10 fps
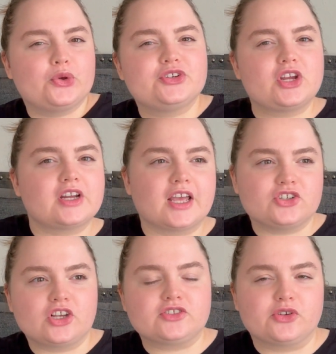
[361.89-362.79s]
Jenna and
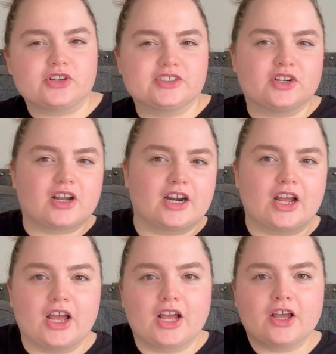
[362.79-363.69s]
Jessel, because they're kind
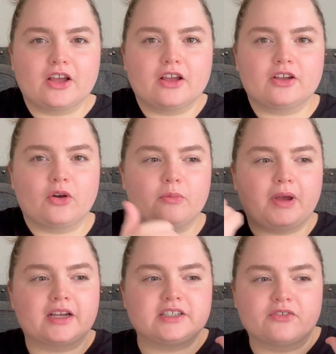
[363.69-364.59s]
of going
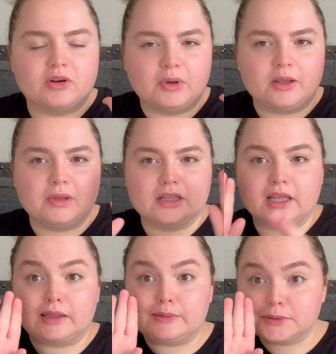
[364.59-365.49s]
back to everybody being
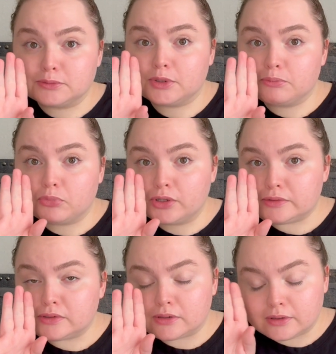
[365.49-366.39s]
like, this is what Brynn
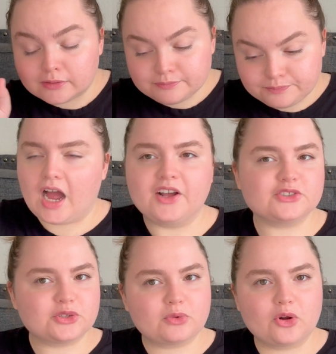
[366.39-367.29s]
said. I
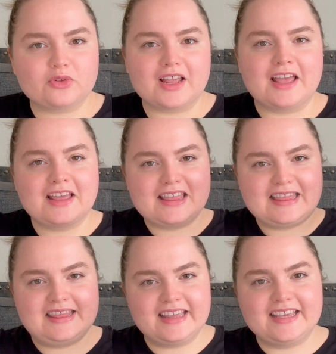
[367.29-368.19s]
also wrote
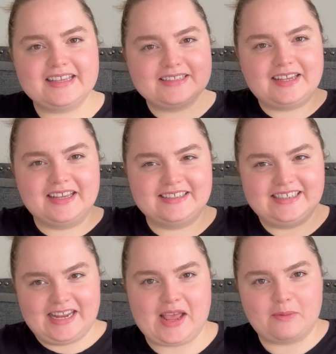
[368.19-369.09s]
these
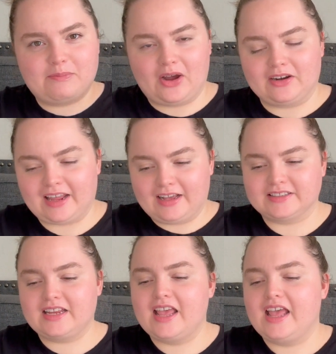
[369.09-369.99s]
damn
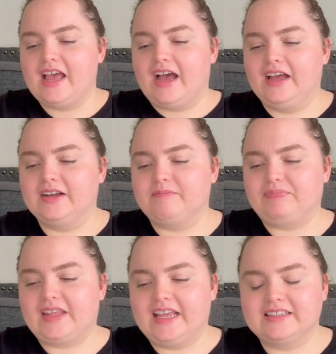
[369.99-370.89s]
podcasts.
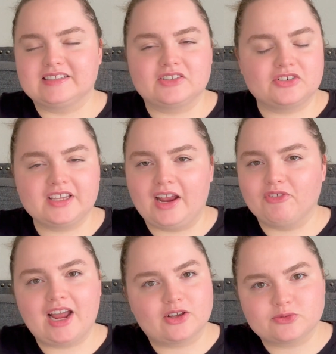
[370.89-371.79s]
It's literally
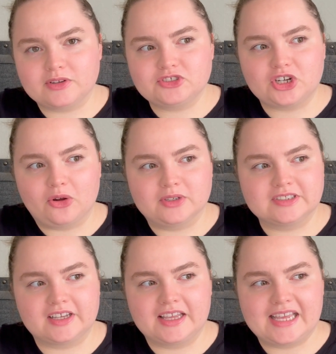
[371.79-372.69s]
every Housewives show. It's
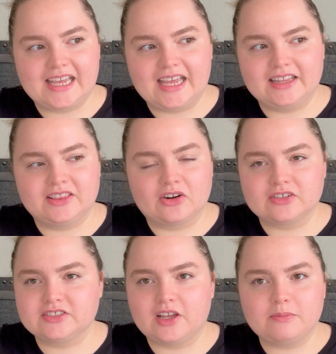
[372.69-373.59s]
like
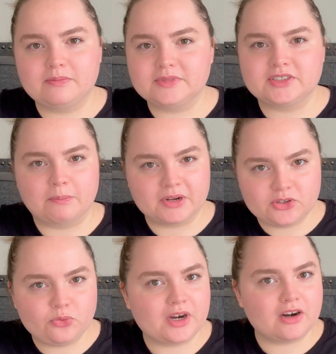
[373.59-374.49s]
there's somebody
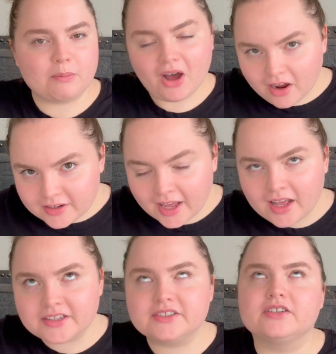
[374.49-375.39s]
who went on a
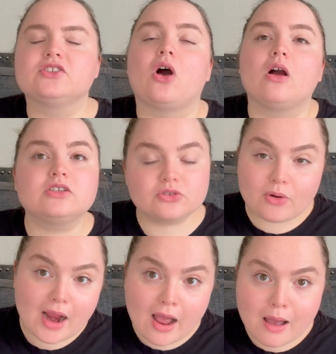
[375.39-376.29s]
podcast and talked
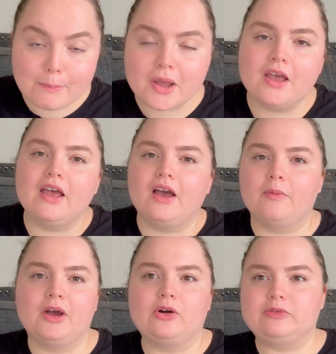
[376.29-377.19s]
crap
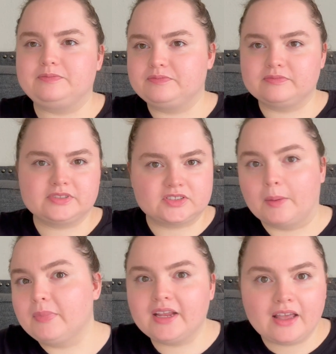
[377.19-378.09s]
about
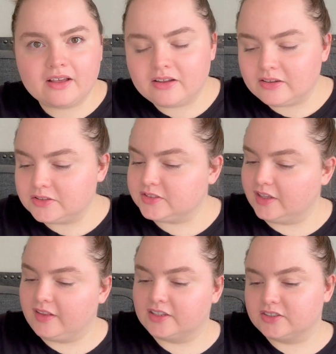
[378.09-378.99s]
somebody else,
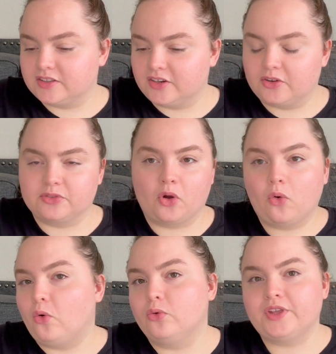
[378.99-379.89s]
and that's, you know, the
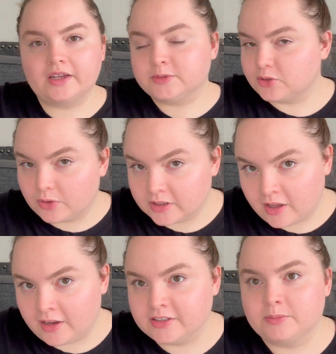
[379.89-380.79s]
whole damn
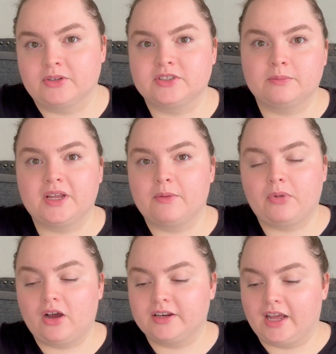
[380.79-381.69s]
storyline is about some damn
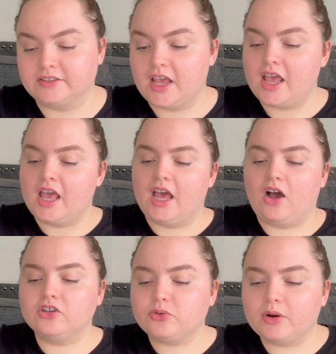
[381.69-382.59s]
podcast.
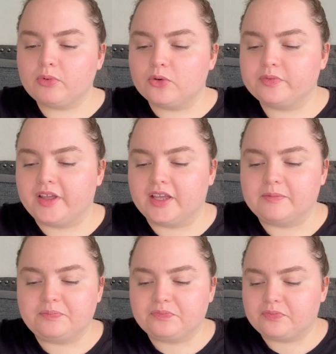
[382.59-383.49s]
Also, I wrote
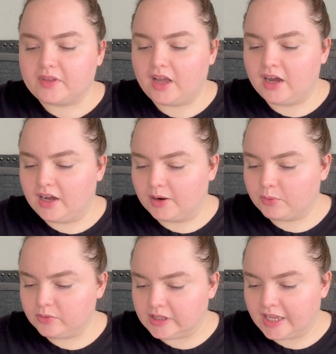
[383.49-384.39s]

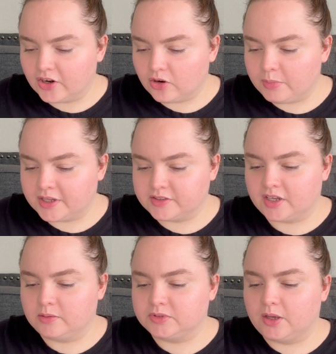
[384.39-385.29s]
later because it
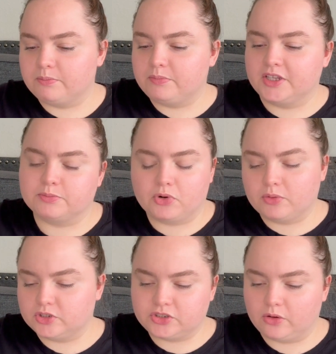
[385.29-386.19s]
comes up because Brynn
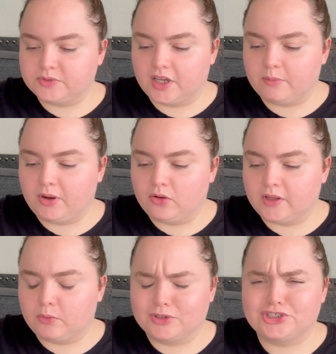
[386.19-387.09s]
was so upset about
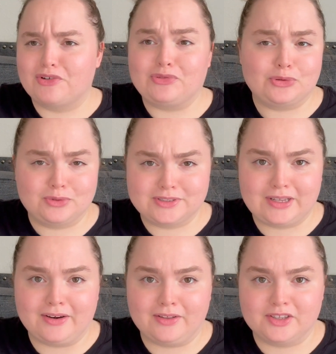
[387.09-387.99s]
like what Jeff Lewis
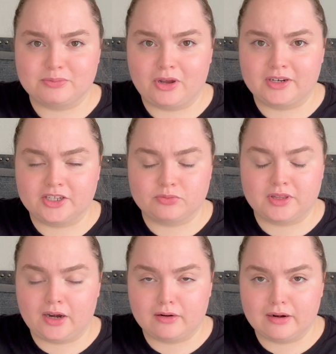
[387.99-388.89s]
said on this podcast with
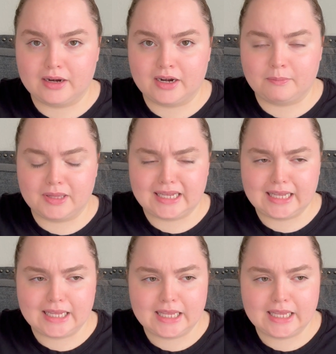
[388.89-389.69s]
Erin, and I'm like,